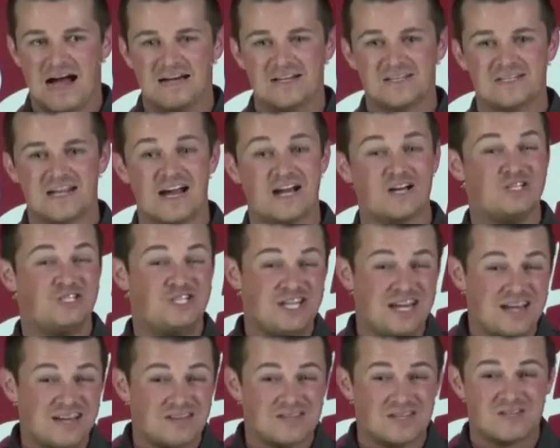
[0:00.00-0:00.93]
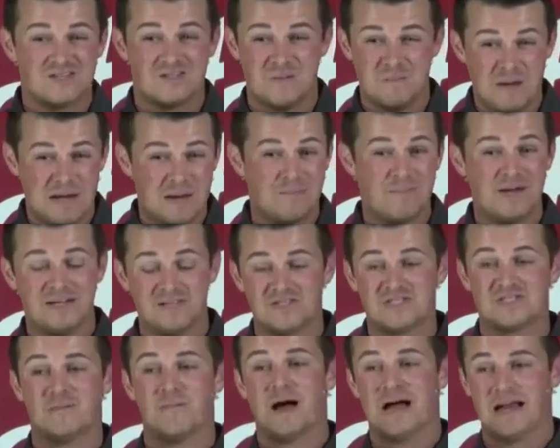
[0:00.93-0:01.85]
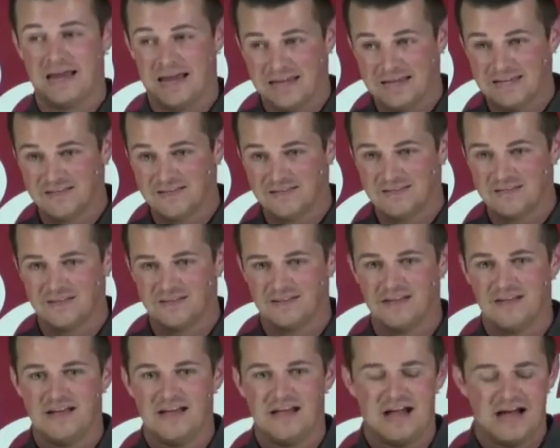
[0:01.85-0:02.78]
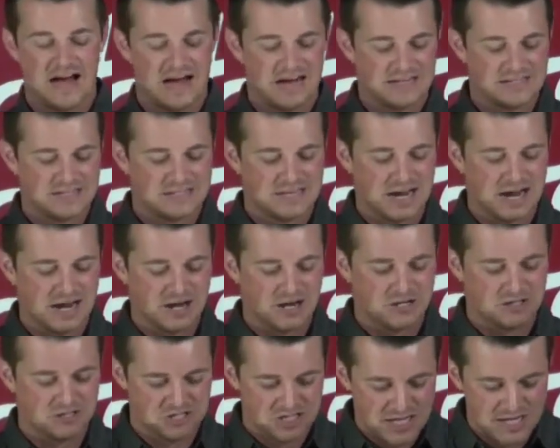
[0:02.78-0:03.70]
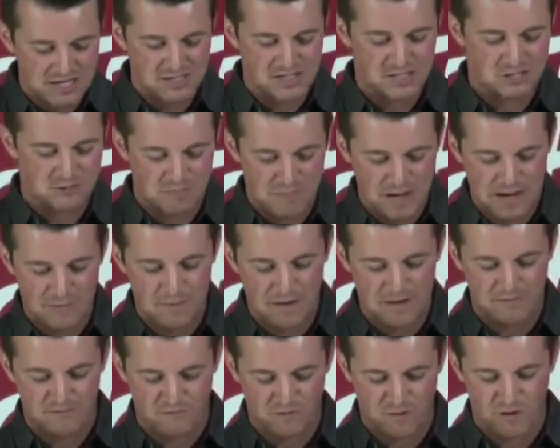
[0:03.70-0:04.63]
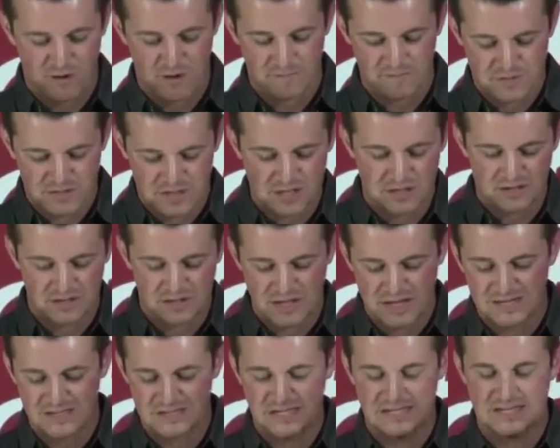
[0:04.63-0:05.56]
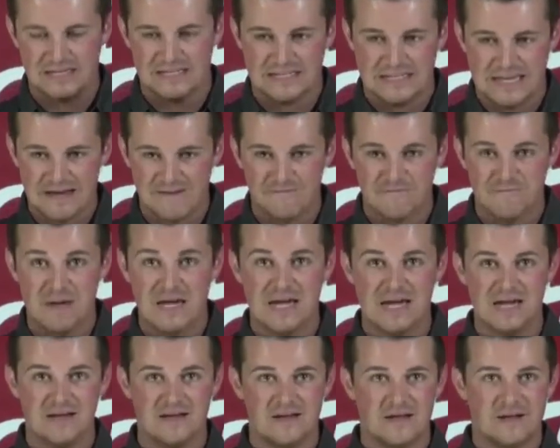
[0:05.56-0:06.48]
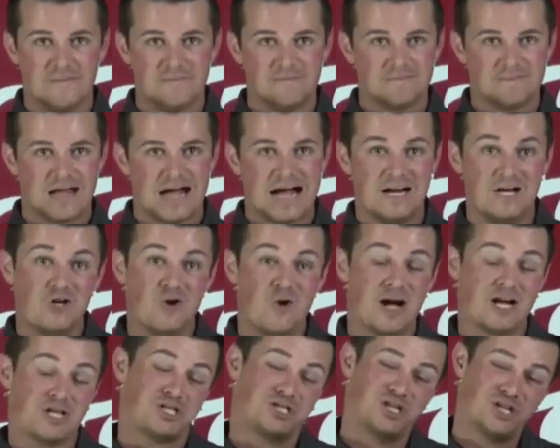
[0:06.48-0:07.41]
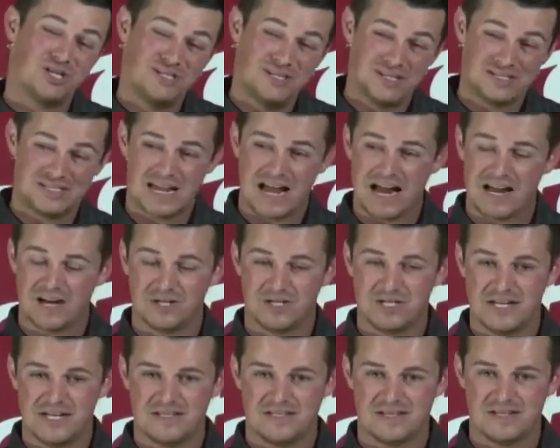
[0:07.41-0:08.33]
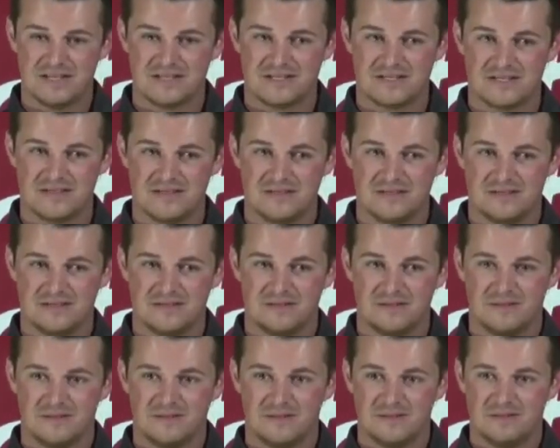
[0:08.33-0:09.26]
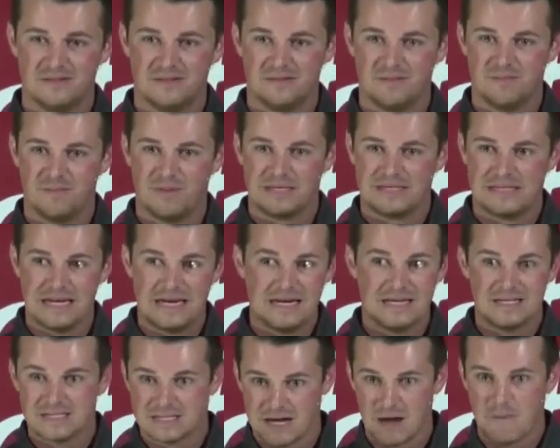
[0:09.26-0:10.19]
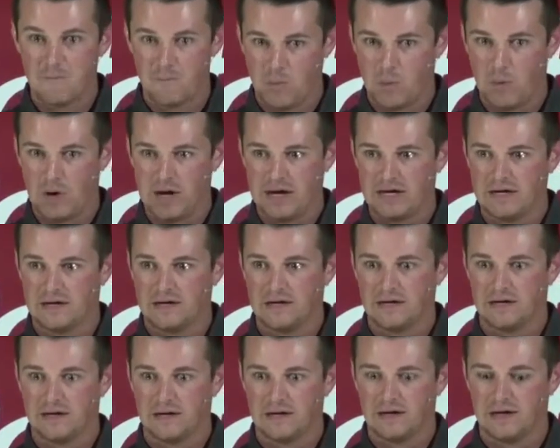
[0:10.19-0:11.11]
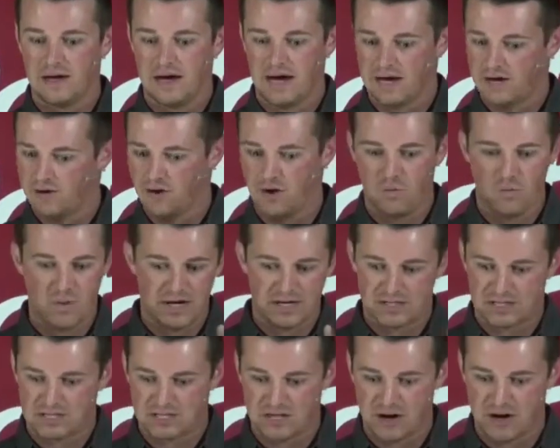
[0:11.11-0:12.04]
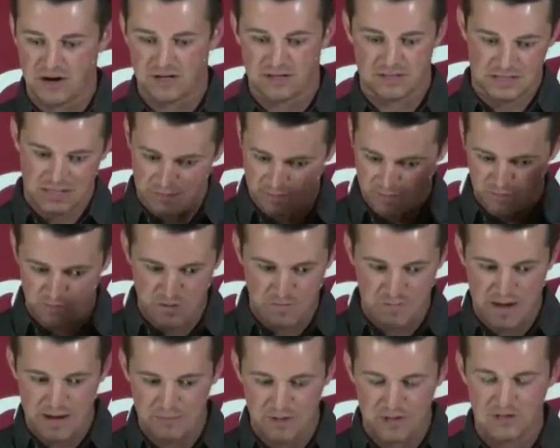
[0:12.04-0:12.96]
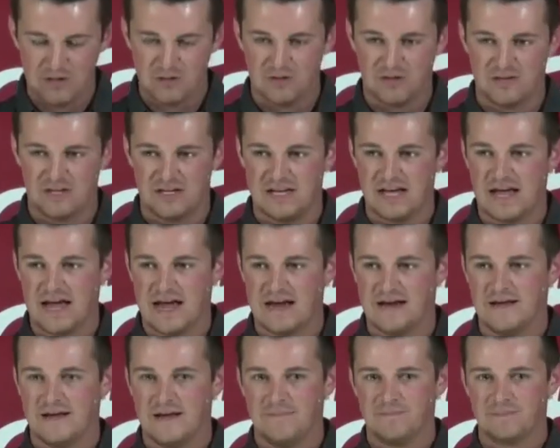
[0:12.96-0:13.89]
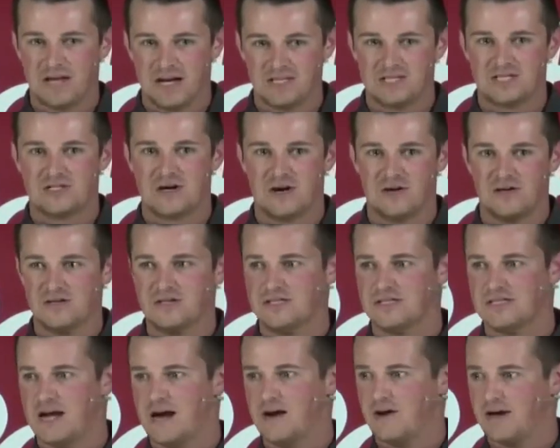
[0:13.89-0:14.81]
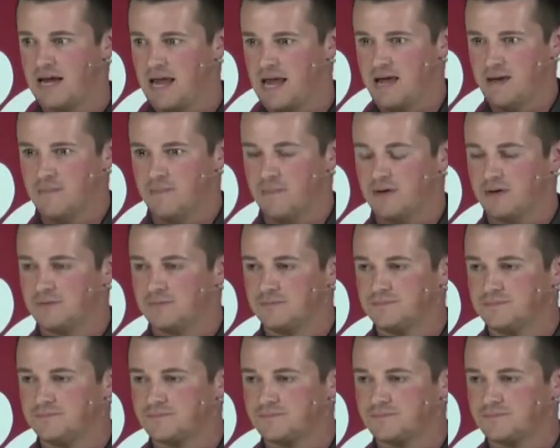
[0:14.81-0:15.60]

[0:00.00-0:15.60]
I desired Jesus to be a means to my end. I desired Jesus maybe for certain things he could give me. I knew I should desire Jesus. But then at some point, I don't know when it started, some of you maybe due to the day, I started desiring him.